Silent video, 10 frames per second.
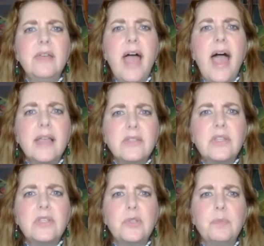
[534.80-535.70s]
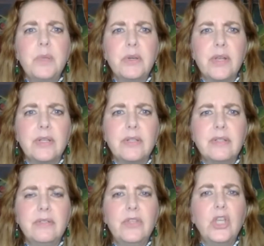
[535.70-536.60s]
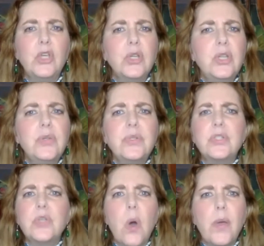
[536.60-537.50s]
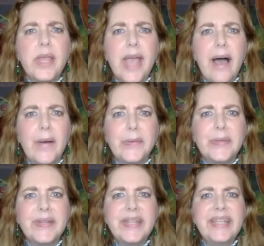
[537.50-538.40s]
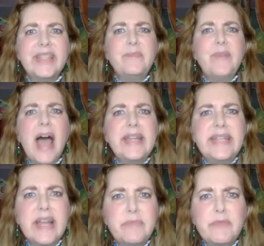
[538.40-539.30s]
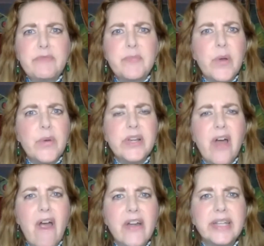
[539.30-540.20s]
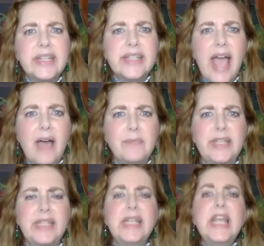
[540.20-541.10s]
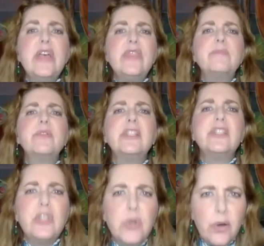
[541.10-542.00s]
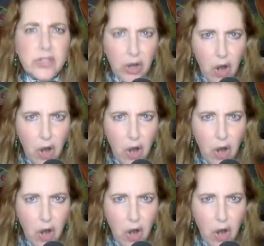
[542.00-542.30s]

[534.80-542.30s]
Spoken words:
has his spirit. The good news is going out. The binding up of the brokenhearted is happening. The prison doors are